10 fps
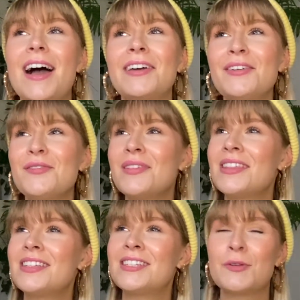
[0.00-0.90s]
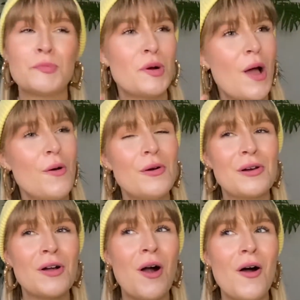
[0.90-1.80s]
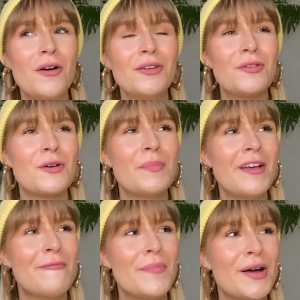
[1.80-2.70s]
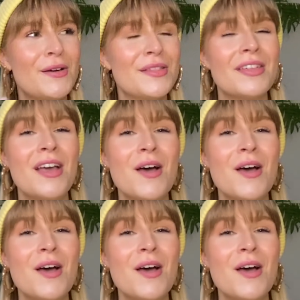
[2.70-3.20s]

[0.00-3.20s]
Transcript: I don't know whether this is a pro or a con or a bit of both,